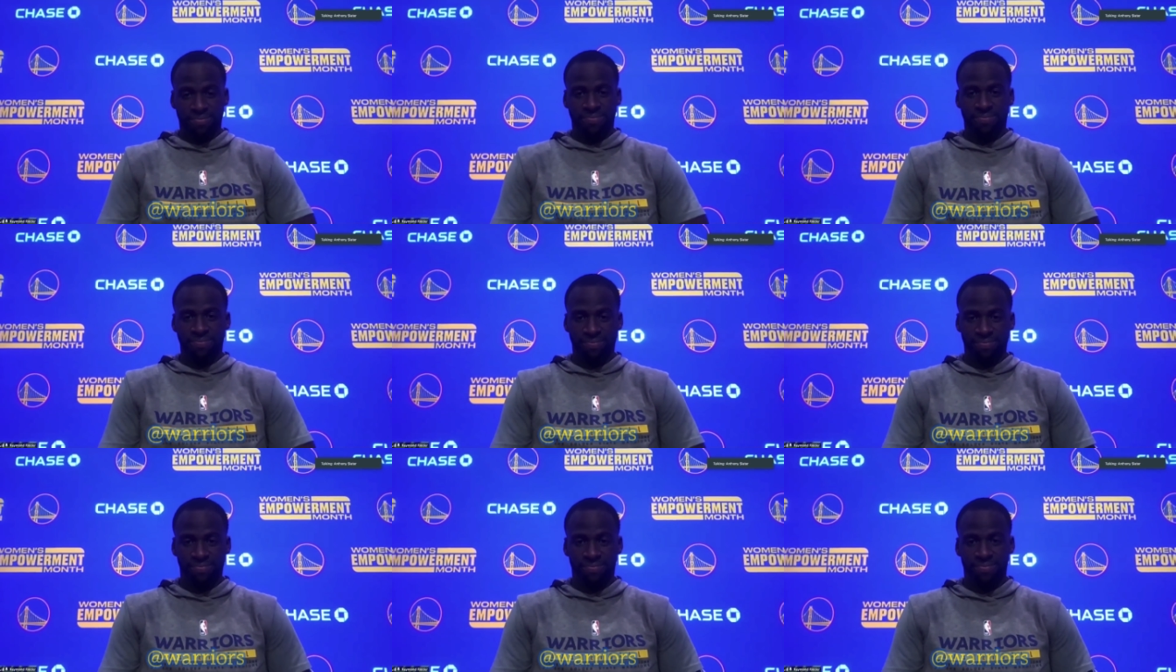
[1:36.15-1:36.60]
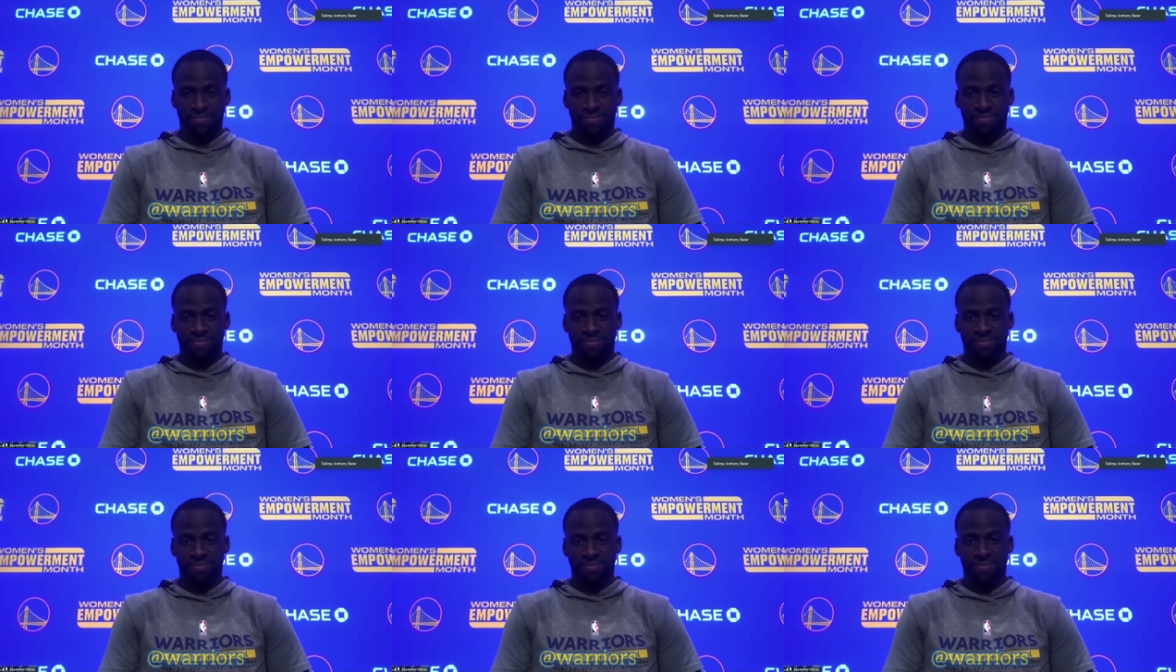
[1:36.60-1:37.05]
where do you
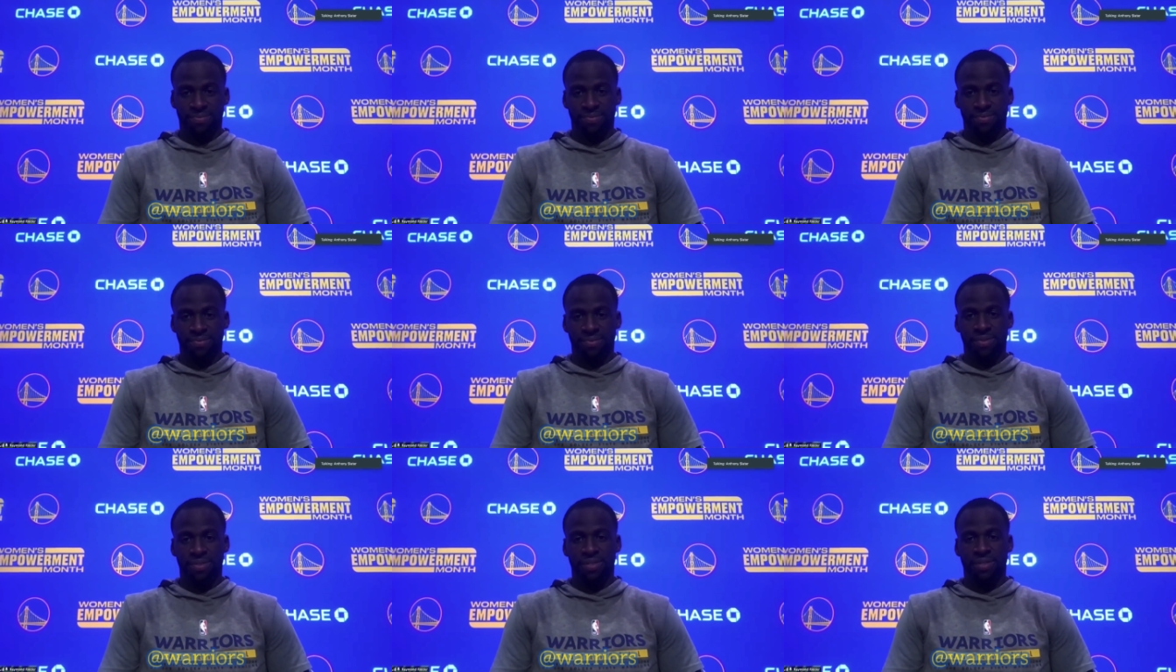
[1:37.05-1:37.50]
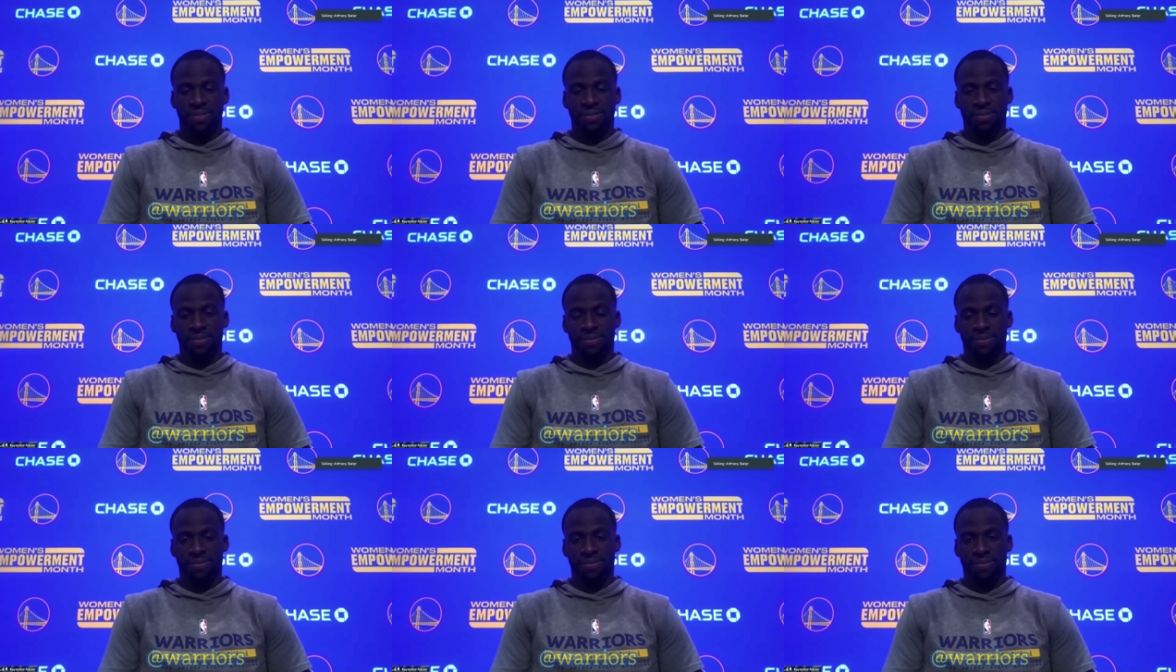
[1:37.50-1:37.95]
see him at
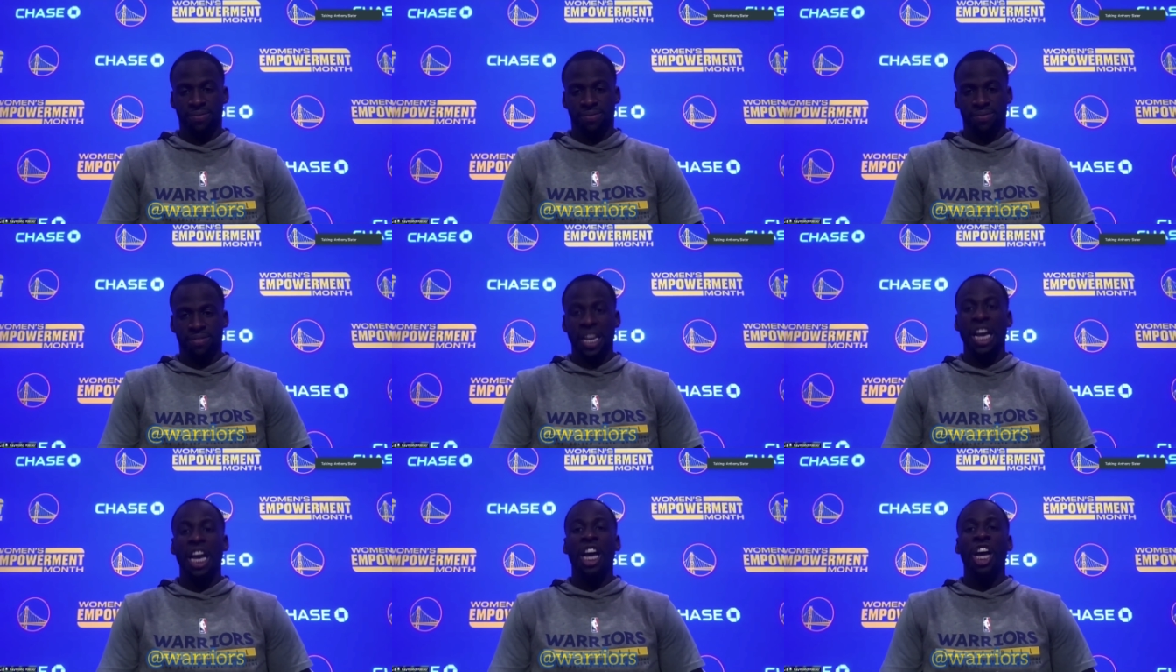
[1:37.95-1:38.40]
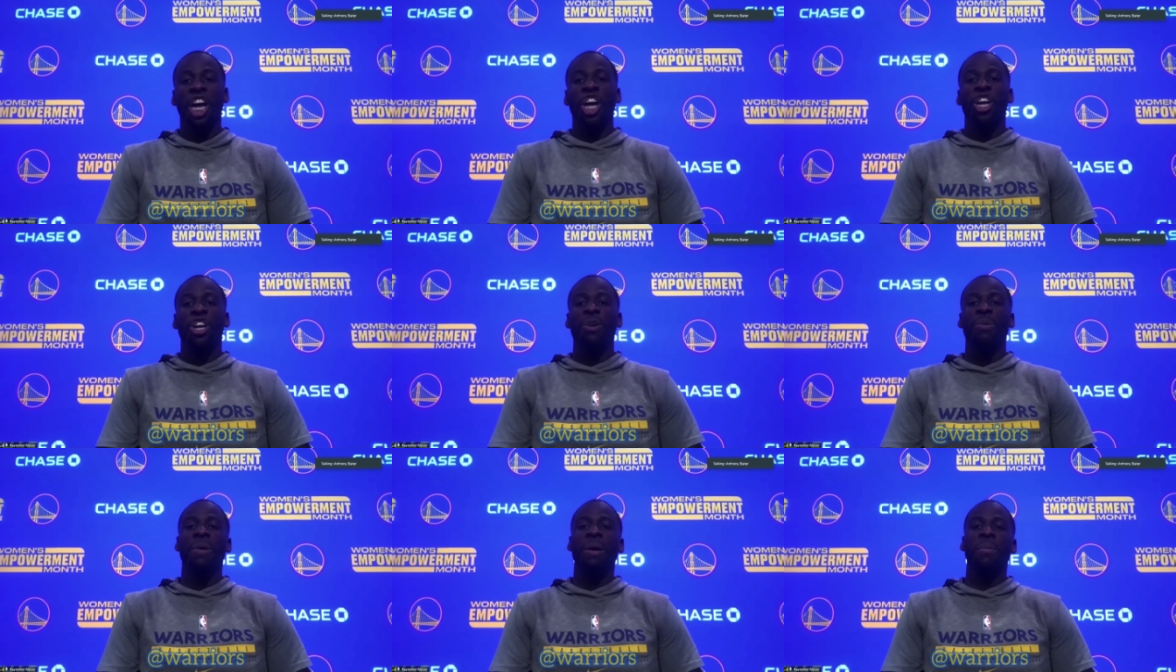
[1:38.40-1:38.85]
mentally about this team
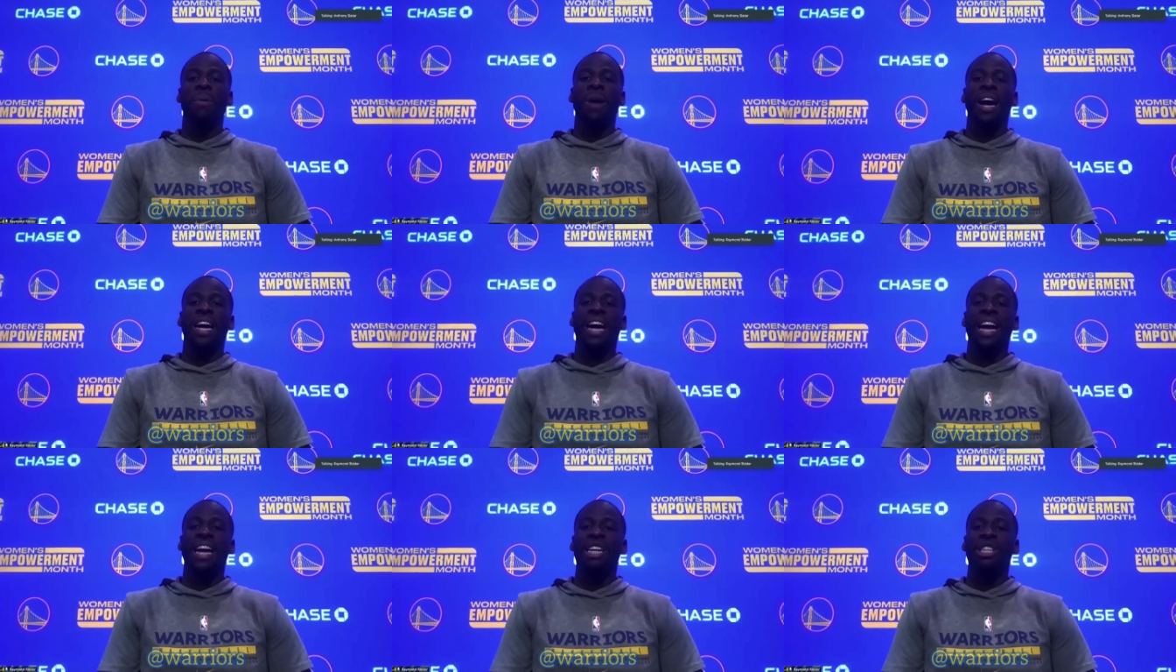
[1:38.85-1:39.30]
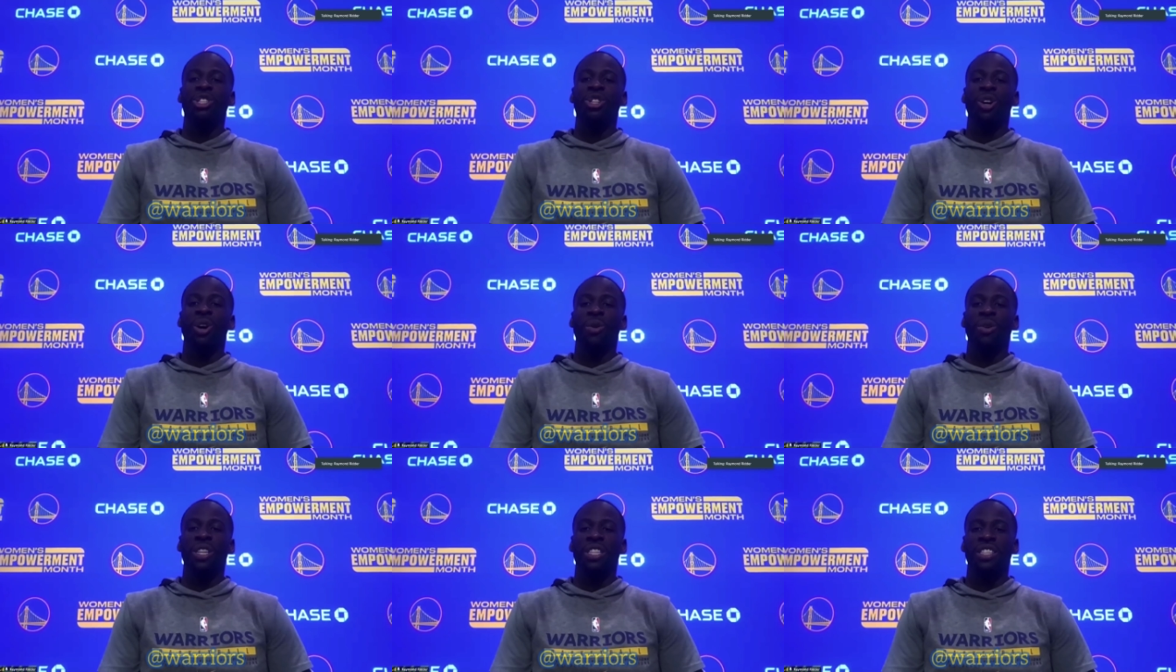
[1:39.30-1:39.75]
right now? Remember, I got
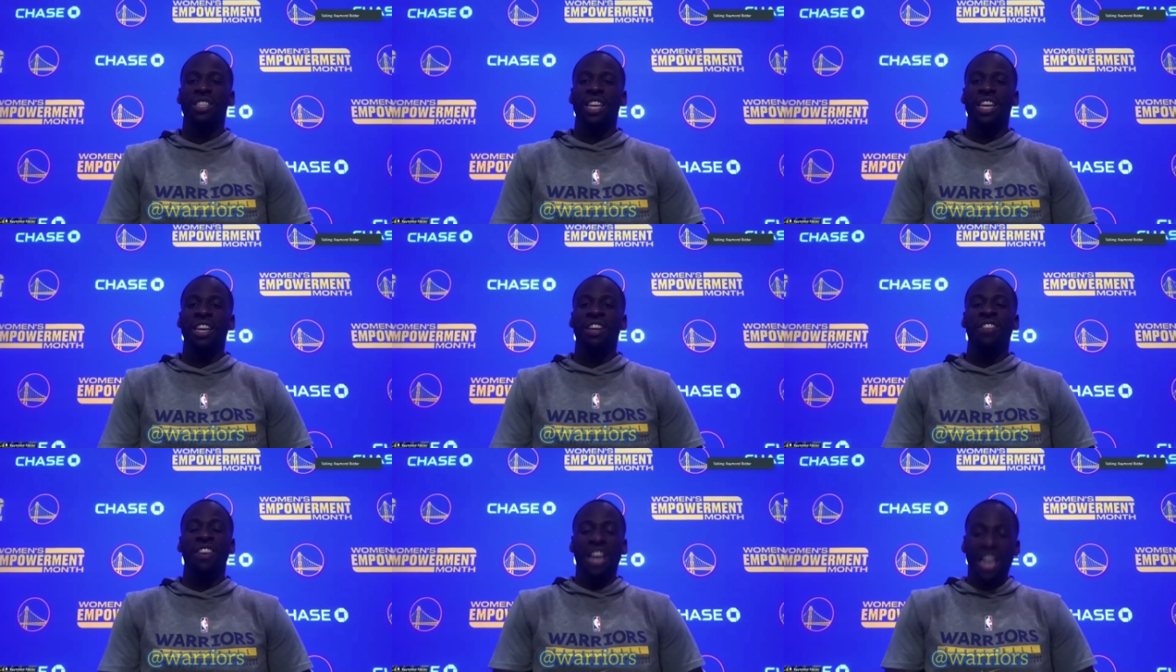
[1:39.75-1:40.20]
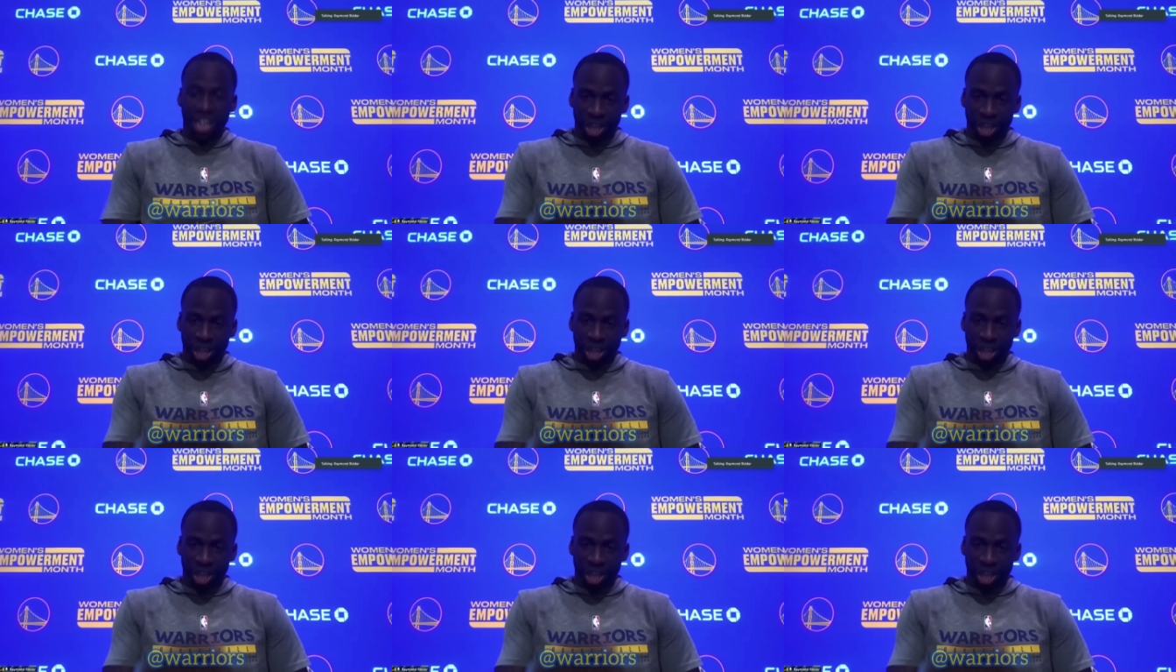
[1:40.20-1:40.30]
into it with Steve.